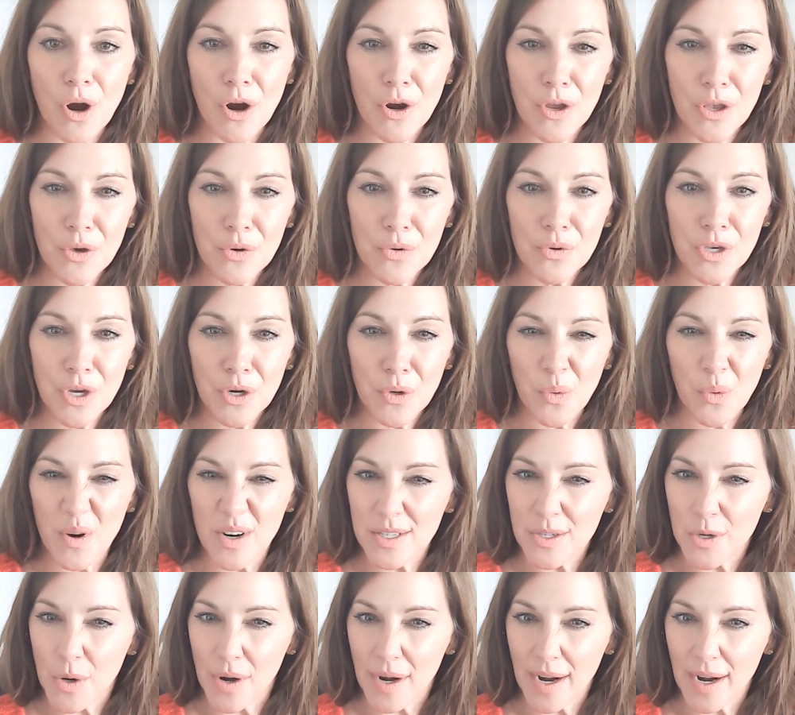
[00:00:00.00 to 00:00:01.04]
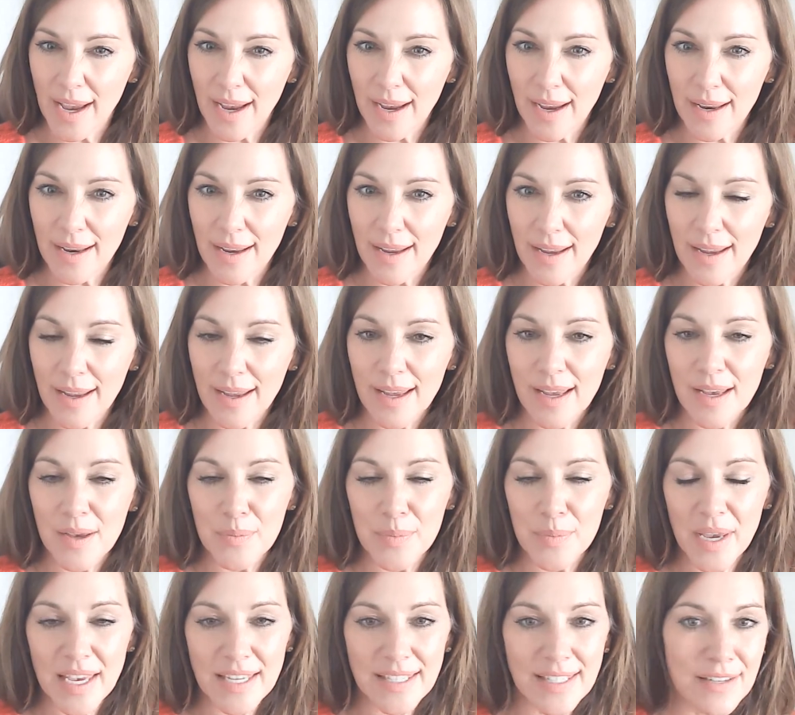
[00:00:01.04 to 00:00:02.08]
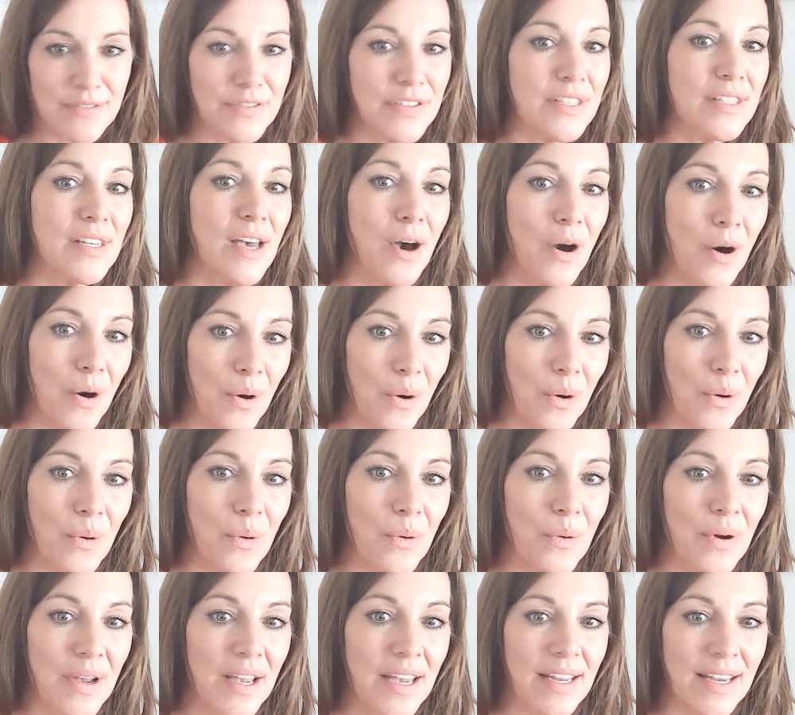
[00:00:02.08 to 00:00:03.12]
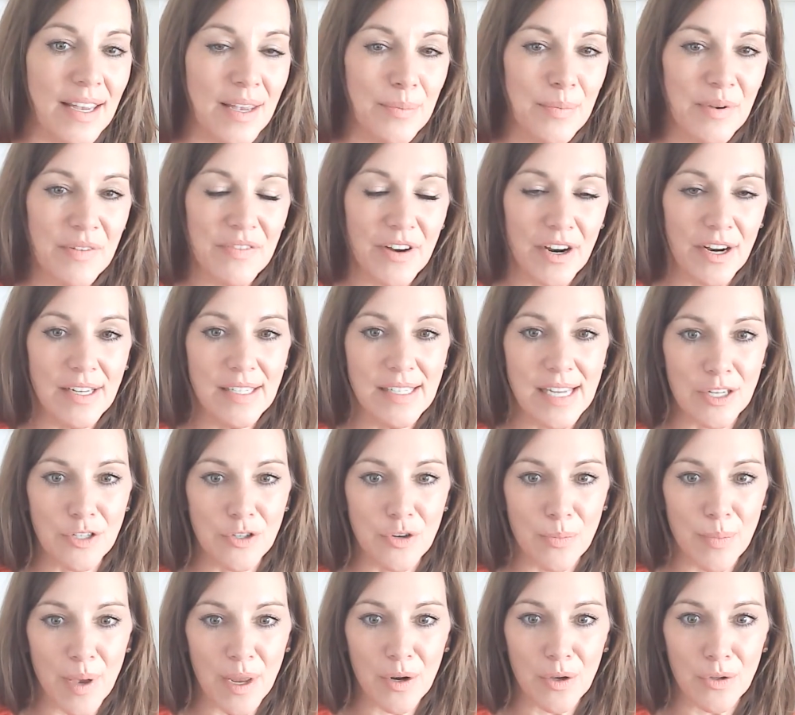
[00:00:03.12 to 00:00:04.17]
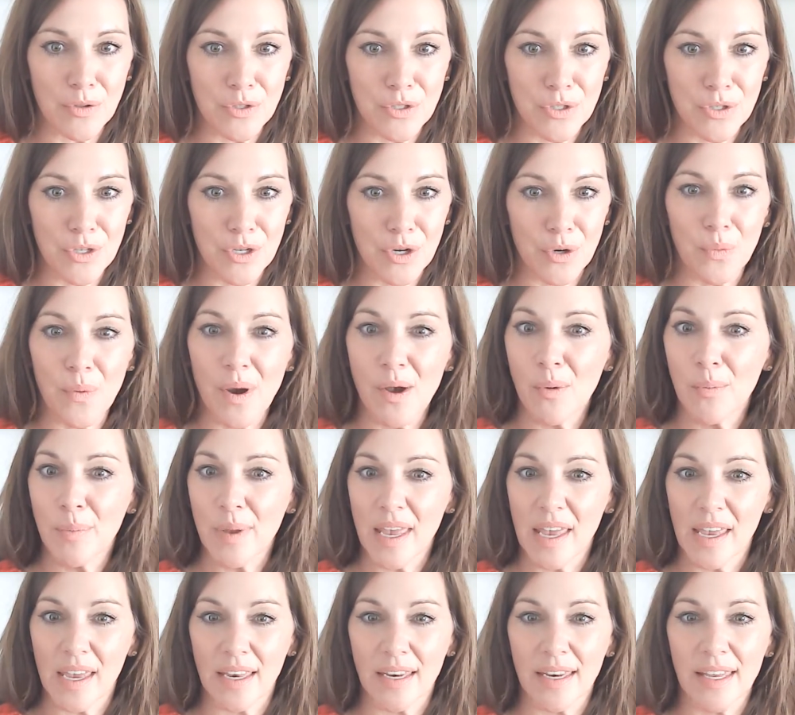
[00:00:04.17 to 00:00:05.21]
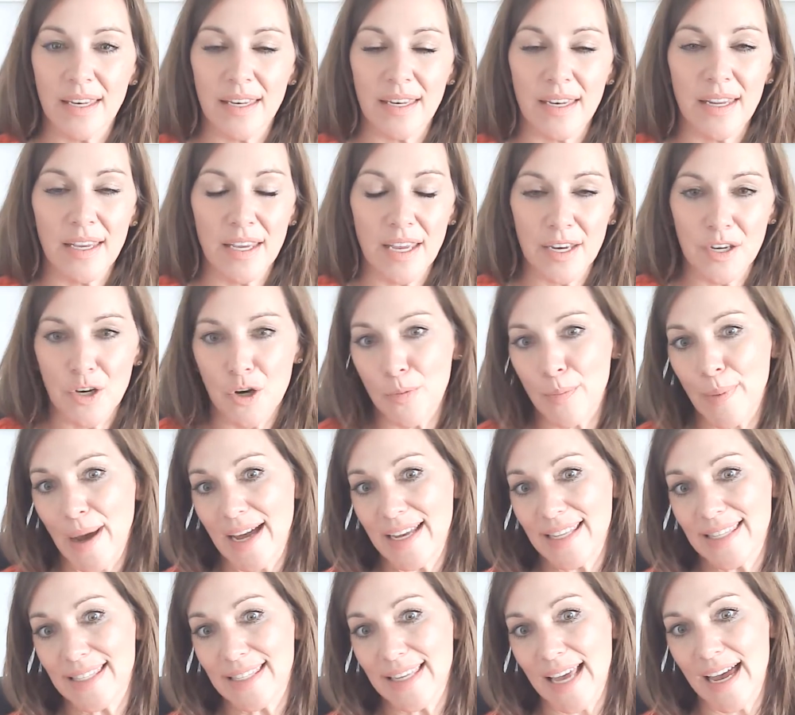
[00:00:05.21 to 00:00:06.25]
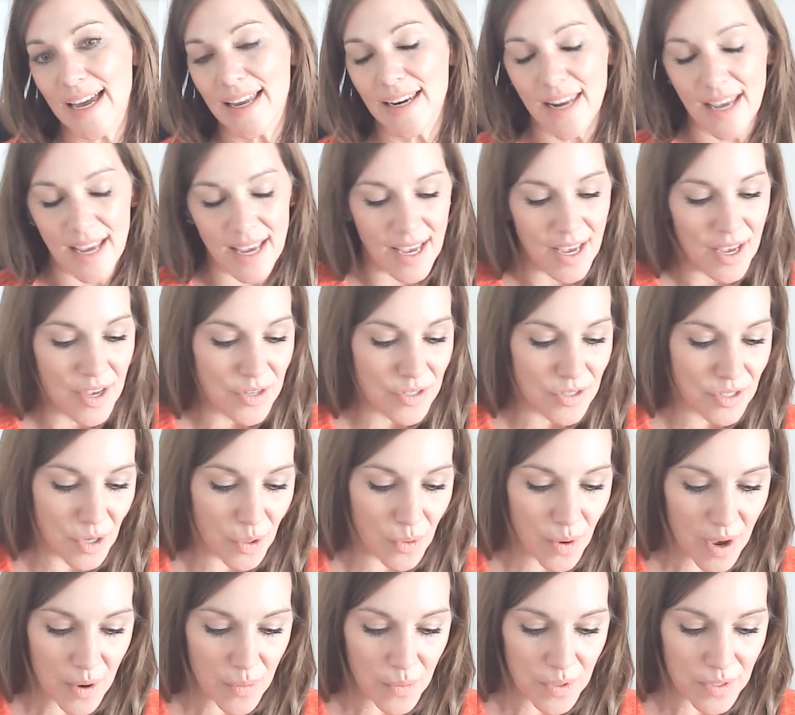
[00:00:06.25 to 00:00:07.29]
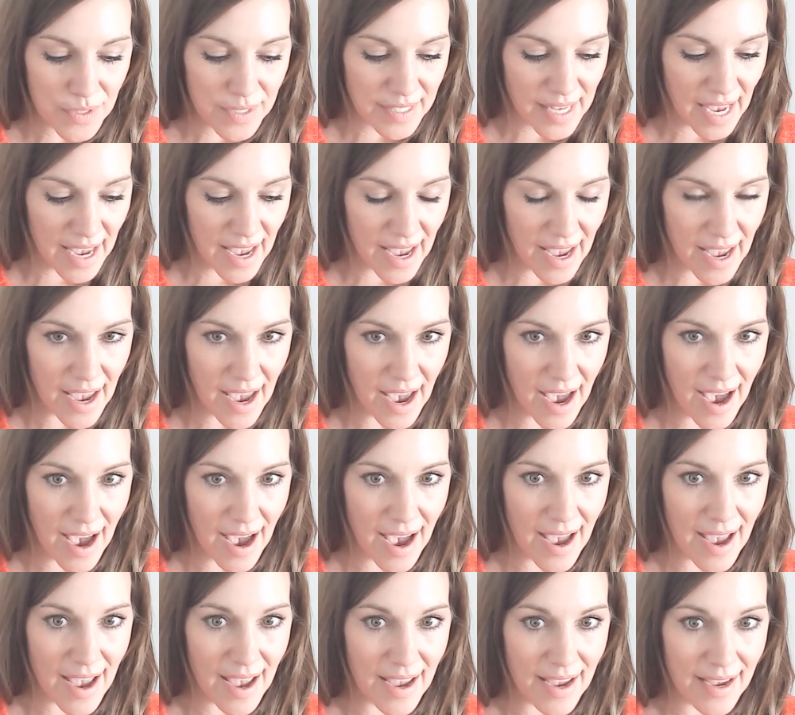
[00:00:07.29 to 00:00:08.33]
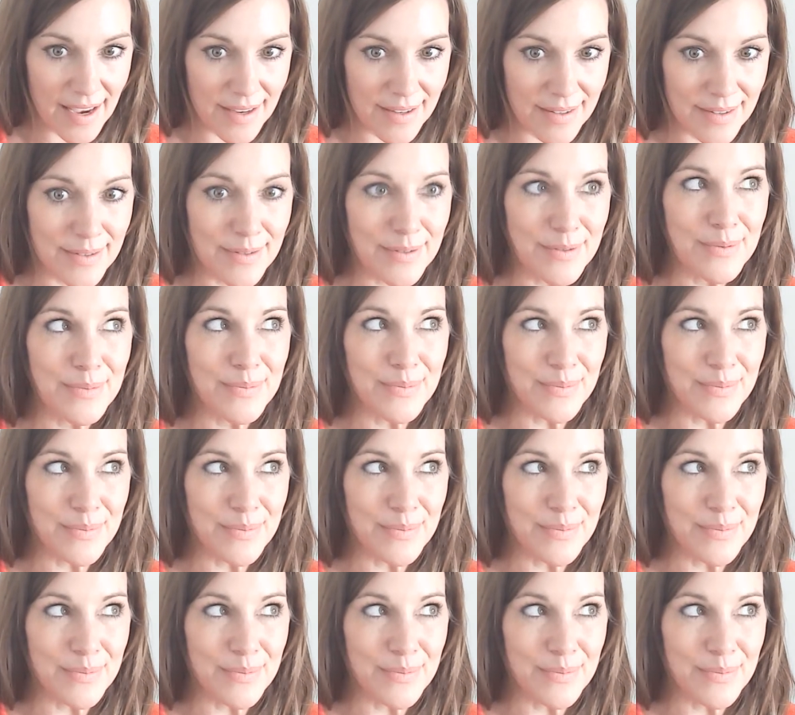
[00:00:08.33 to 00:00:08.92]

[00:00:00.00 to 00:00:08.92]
are you your worst critic? Because if so, it can be very detrimental to your well-being and your mindset. So I will say I,